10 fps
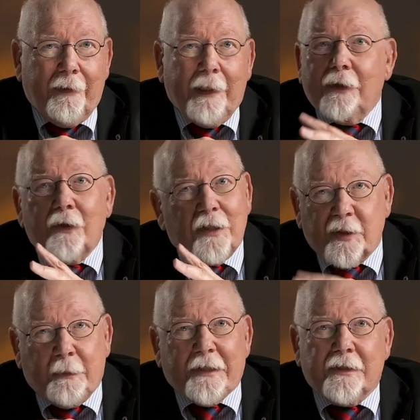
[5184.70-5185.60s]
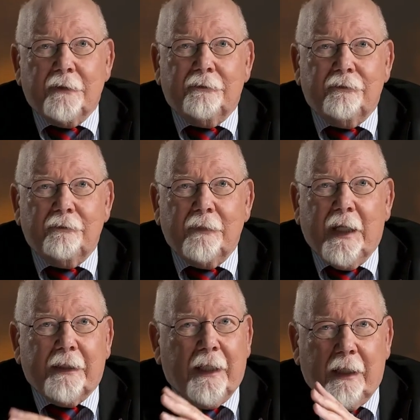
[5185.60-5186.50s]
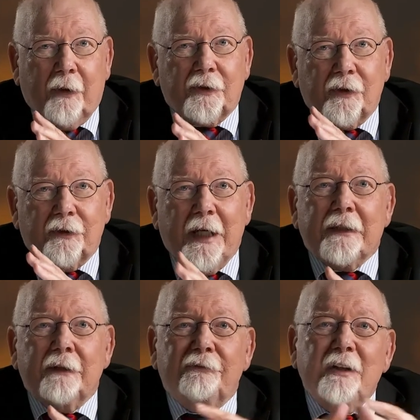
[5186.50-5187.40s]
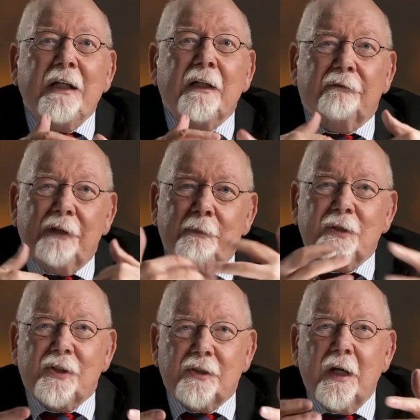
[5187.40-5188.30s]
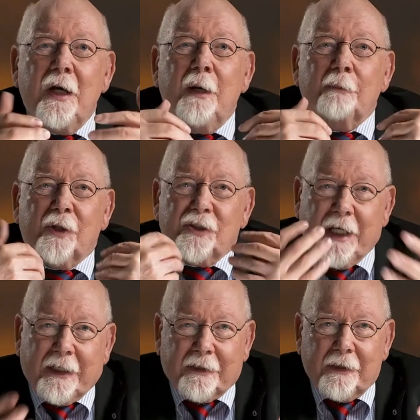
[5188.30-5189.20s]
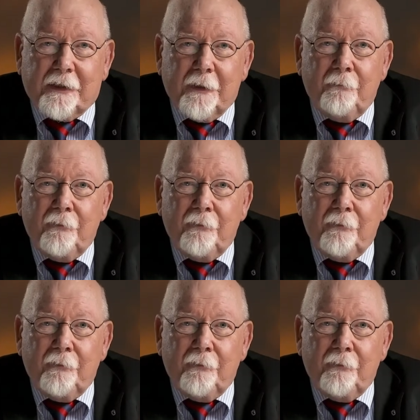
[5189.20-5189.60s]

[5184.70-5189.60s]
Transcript: They're not expensive, and they allow to create the feeling of images projected